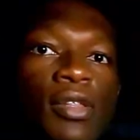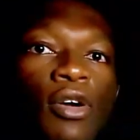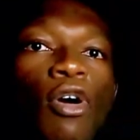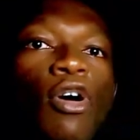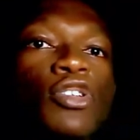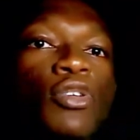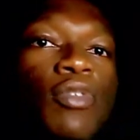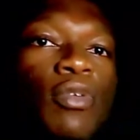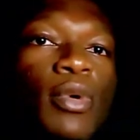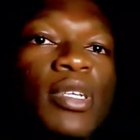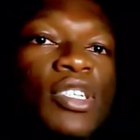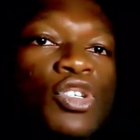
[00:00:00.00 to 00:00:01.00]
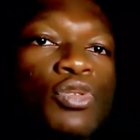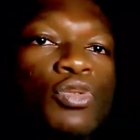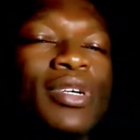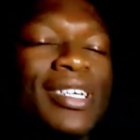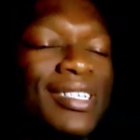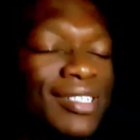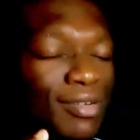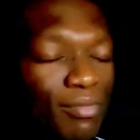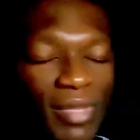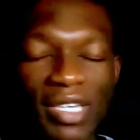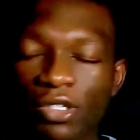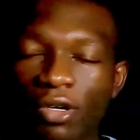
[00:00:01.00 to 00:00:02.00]
The cost of pharmacy school is a
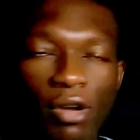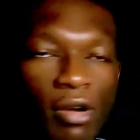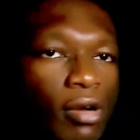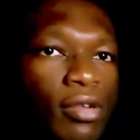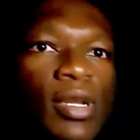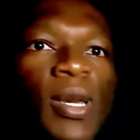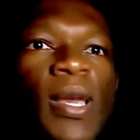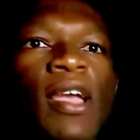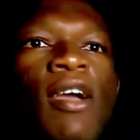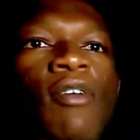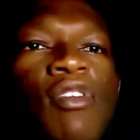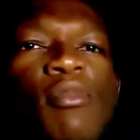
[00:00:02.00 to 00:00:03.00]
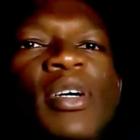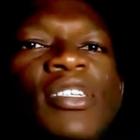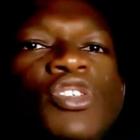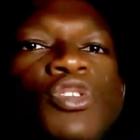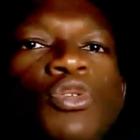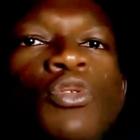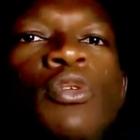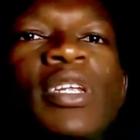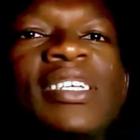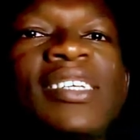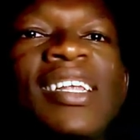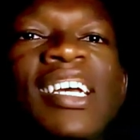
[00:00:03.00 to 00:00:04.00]
major con. Pharmacy school
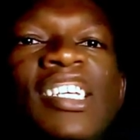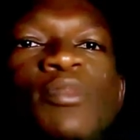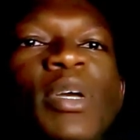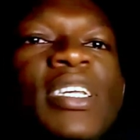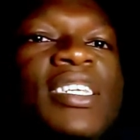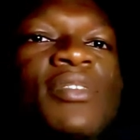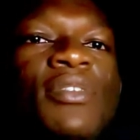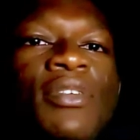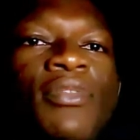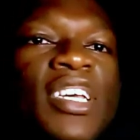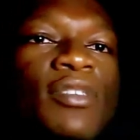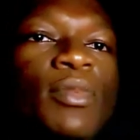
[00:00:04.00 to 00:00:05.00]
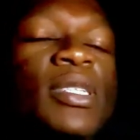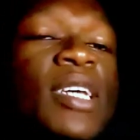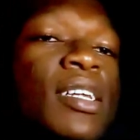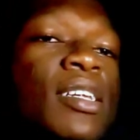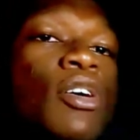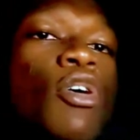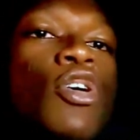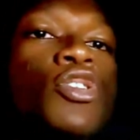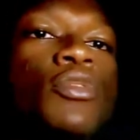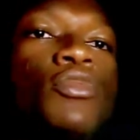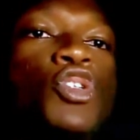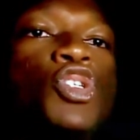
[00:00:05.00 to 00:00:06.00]
is an expensive investment and the cost
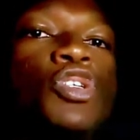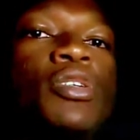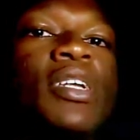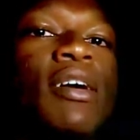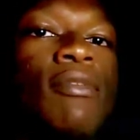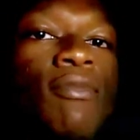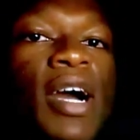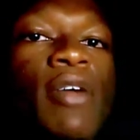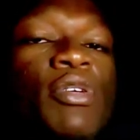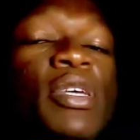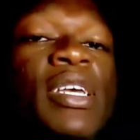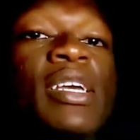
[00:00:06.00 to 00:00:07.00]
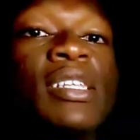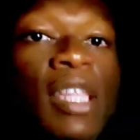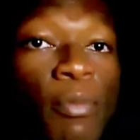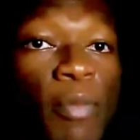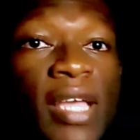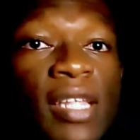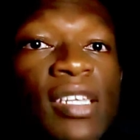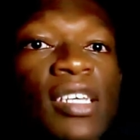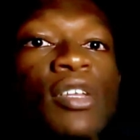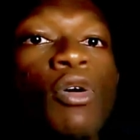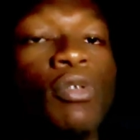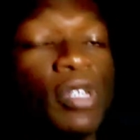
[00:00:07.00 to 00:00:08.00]
of tuition can vary
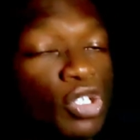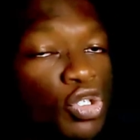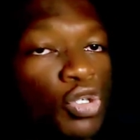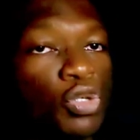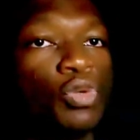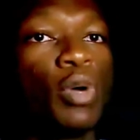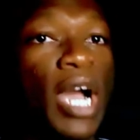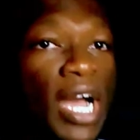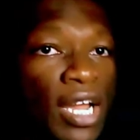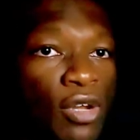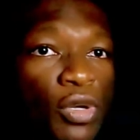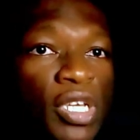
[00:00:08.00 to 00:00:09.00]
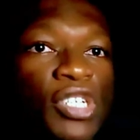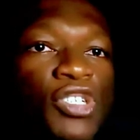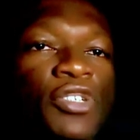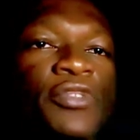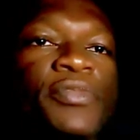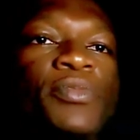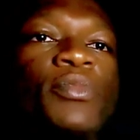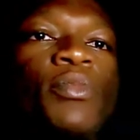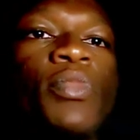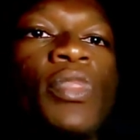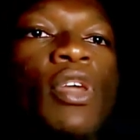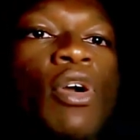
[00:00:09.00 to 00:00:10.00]
depending on the school and location.
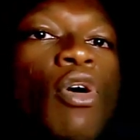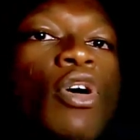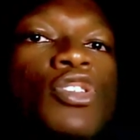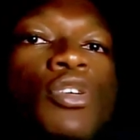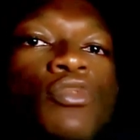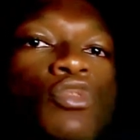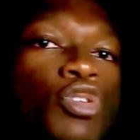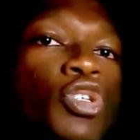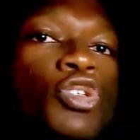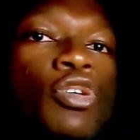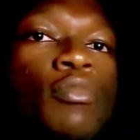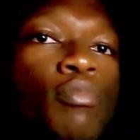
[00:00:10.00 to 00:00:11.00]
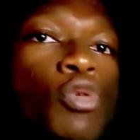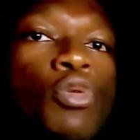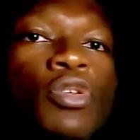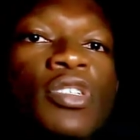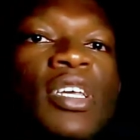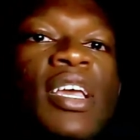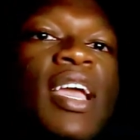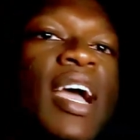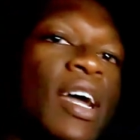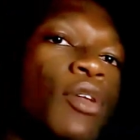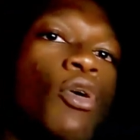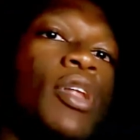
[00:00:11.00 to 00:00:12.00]
The cost of tuition, books,
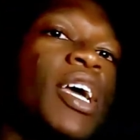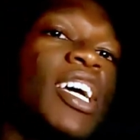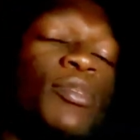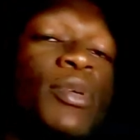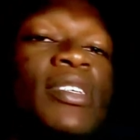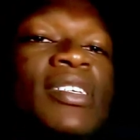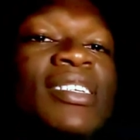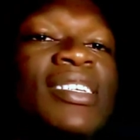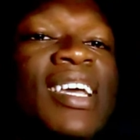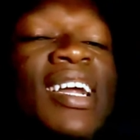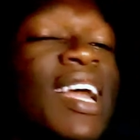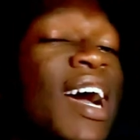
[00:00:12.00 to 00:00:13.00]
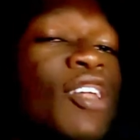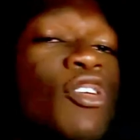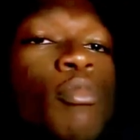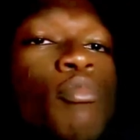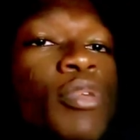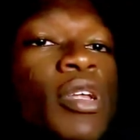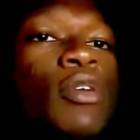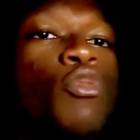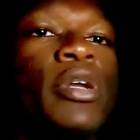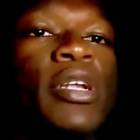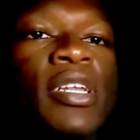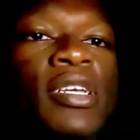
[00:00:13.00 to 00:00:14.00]
and other expenses can add up pretty
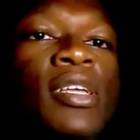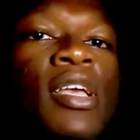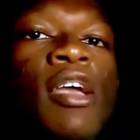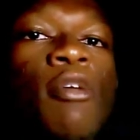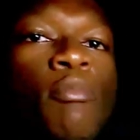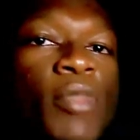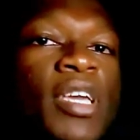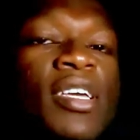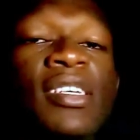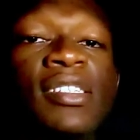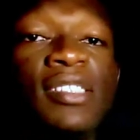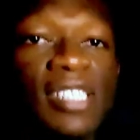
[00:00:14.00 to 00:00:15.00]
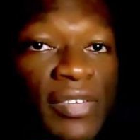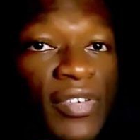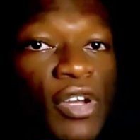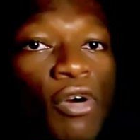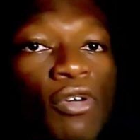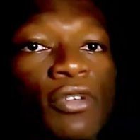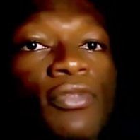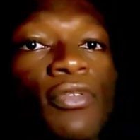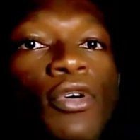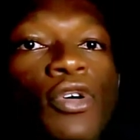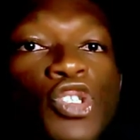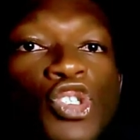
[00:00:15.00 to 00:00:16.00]
quickly, making it difficult
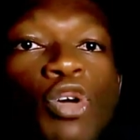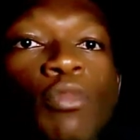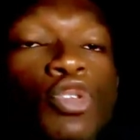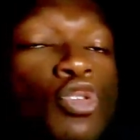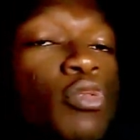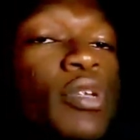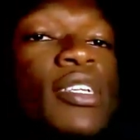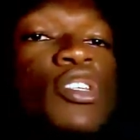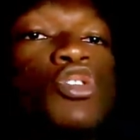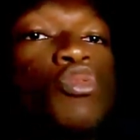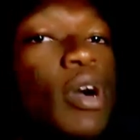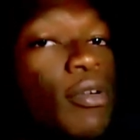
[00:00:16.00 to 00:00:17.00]
for some students to